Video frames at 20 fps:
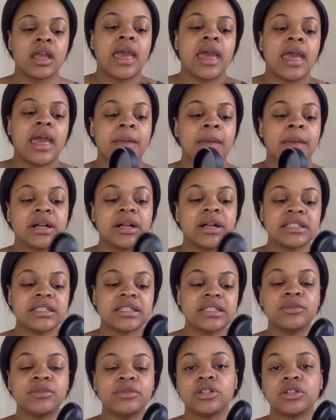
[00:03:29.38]
And because
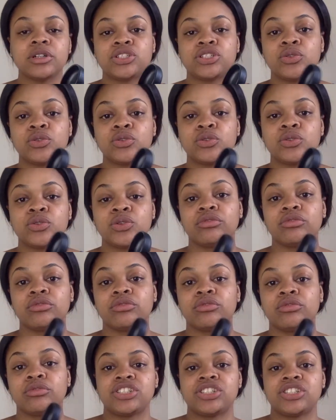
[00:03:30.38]
I'm doing a 2-to-1
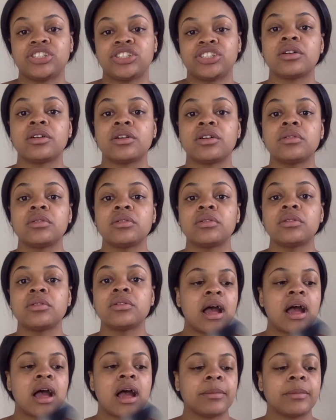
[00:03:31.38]
ratio,
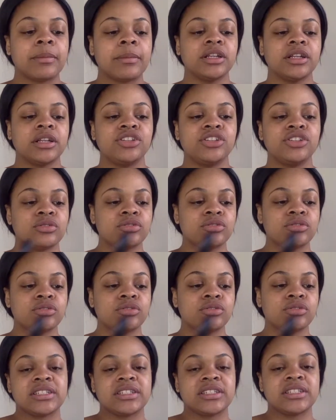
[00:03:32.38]
I'm going to use
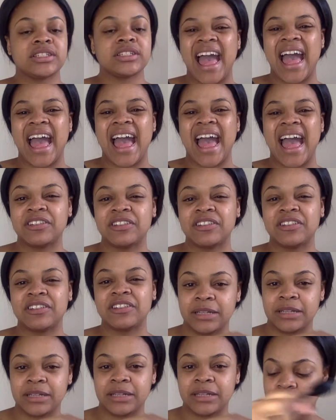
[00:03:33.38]
just a half a
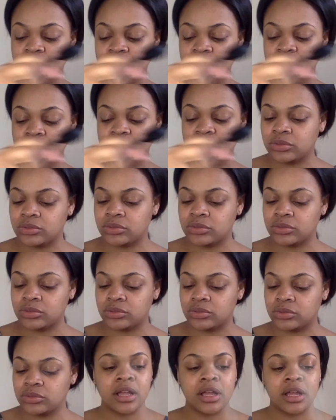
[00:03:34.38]
tablespoon
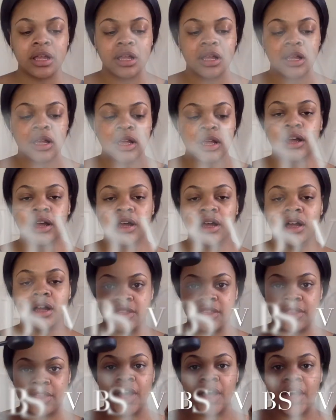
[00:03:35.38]
of
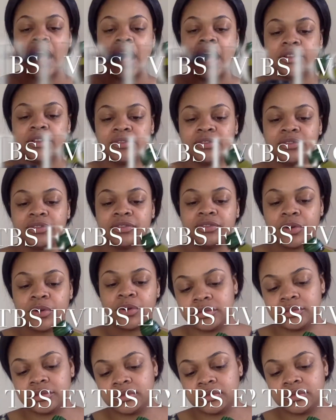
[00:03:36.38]
the olive oil.
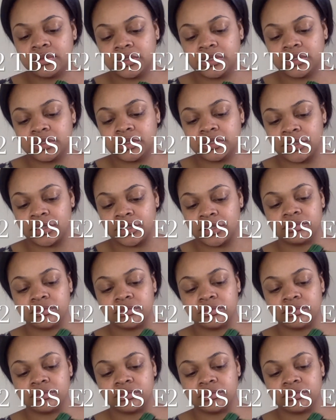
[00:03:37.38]
So